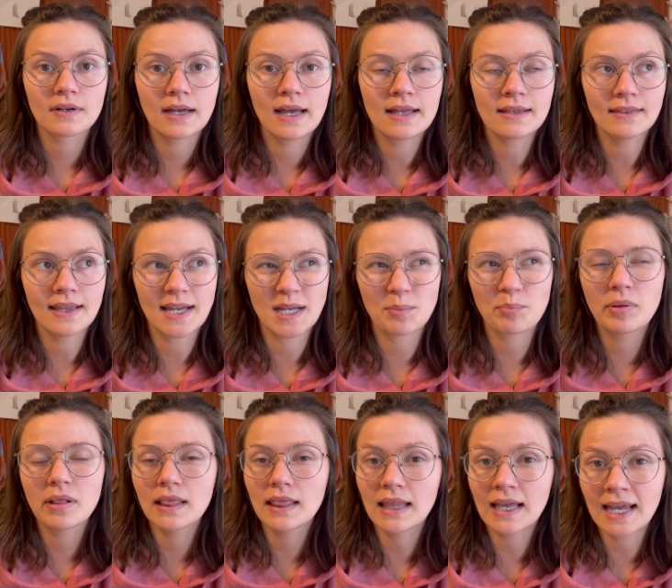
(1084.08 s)
and like
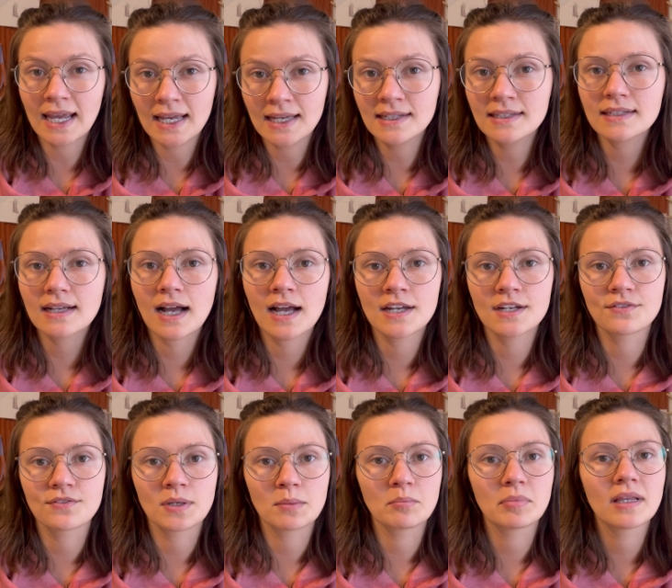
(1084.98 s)
plan kind of
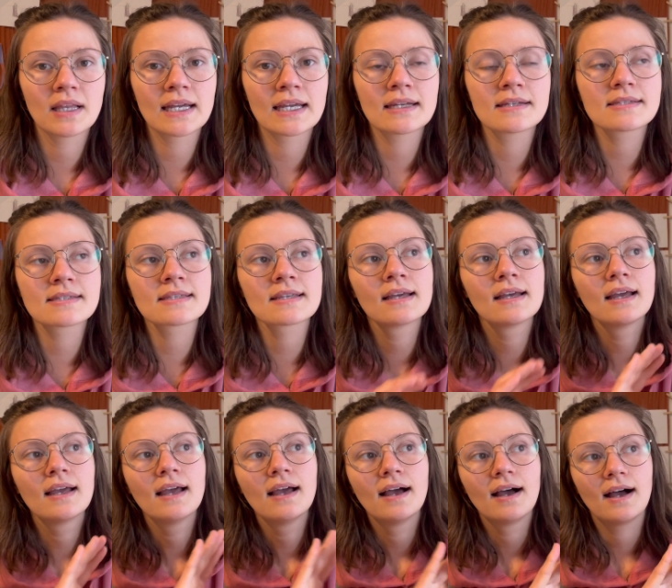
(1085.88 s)
in place,
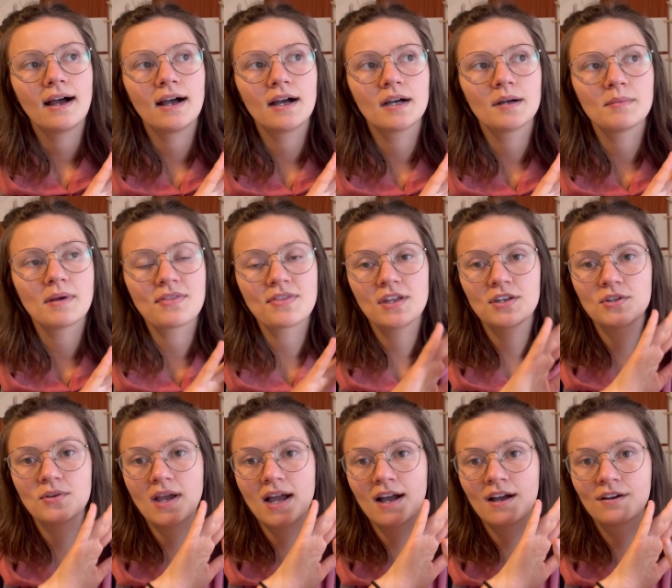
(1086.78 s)
and then
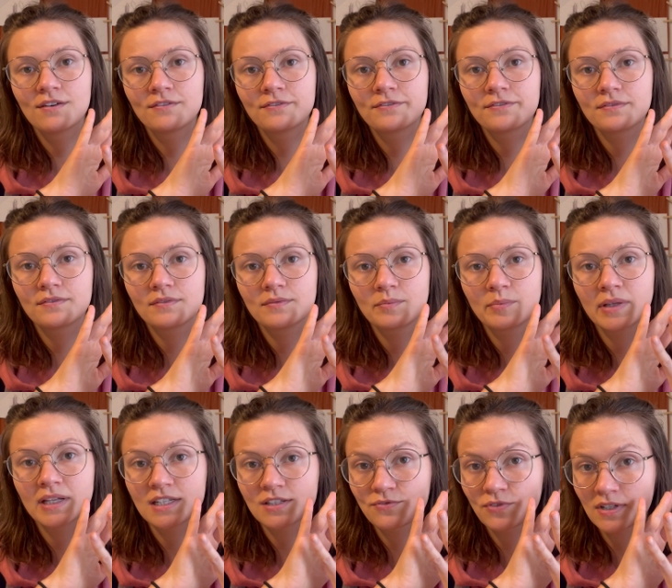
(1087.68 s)
you have
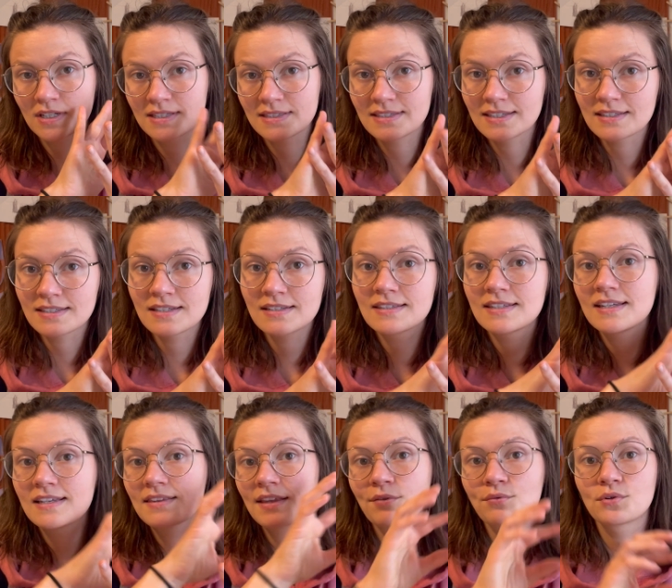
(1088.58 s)
plans for consistency
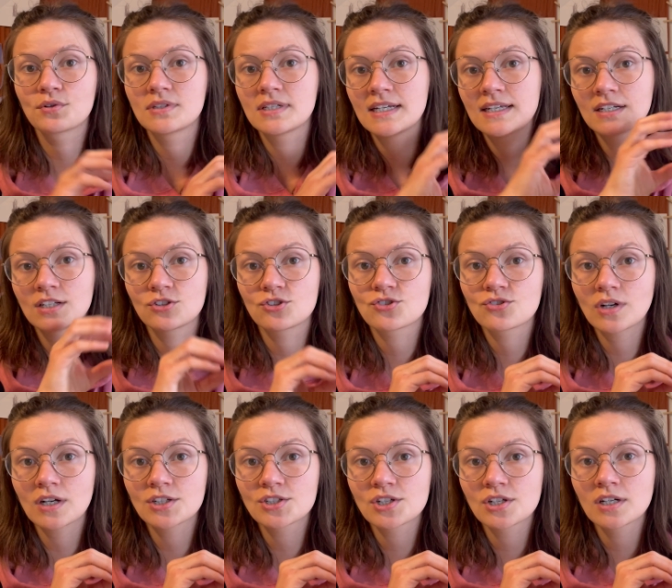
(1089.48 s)
and that routine and
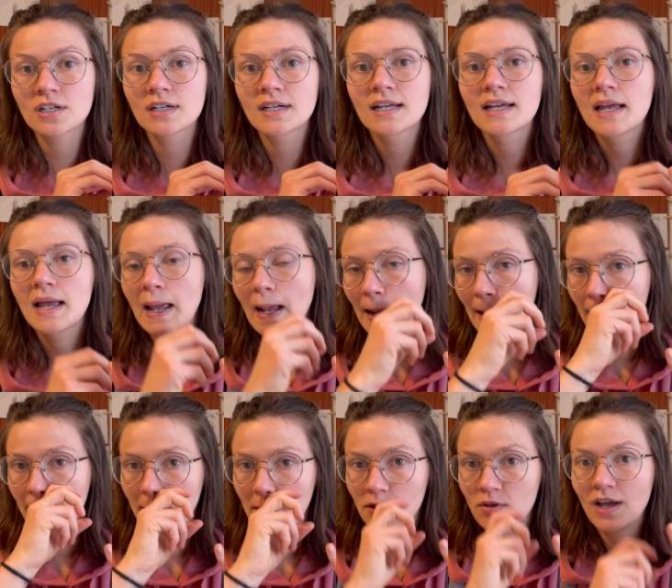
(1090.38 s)
structure,
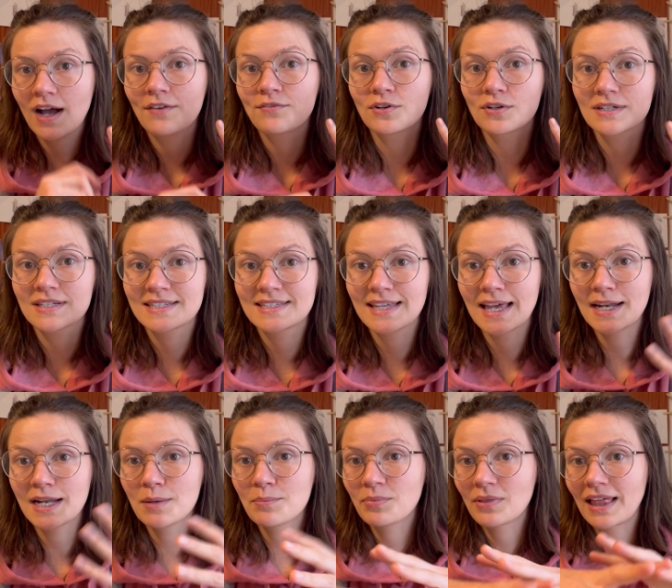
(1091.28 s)
and then you have your
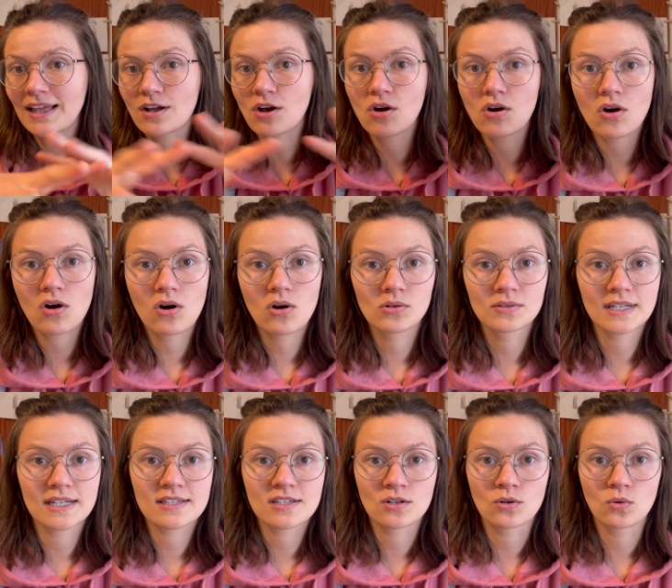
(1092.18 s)
setup like all
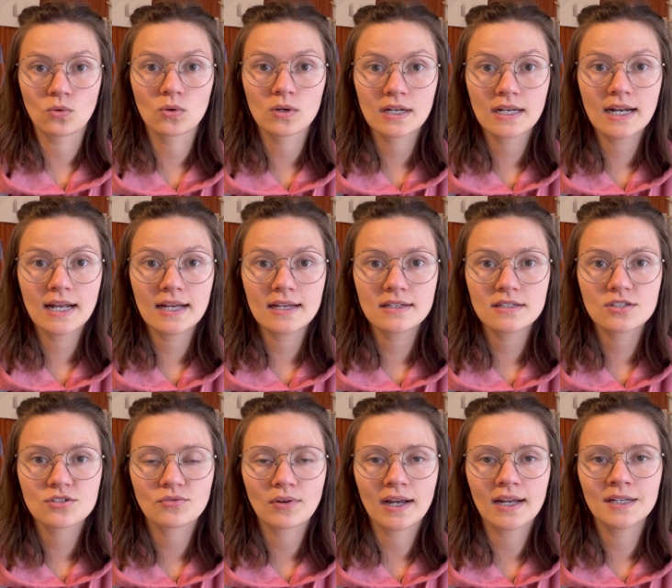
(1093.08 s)
nice and
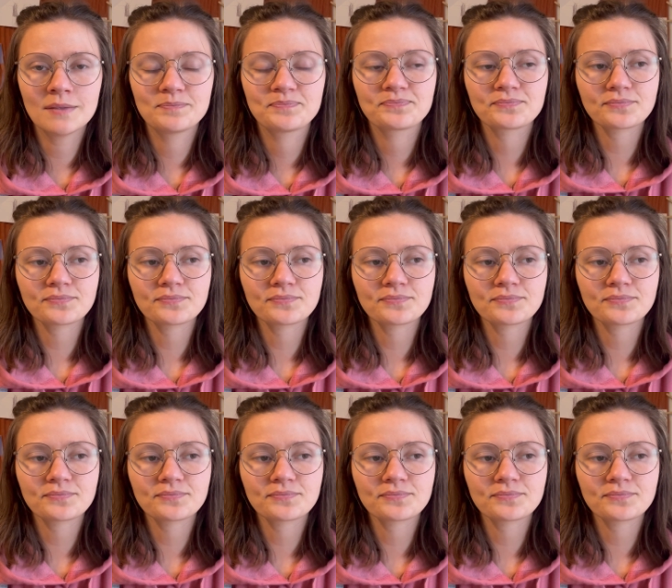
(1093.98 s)
organized, right?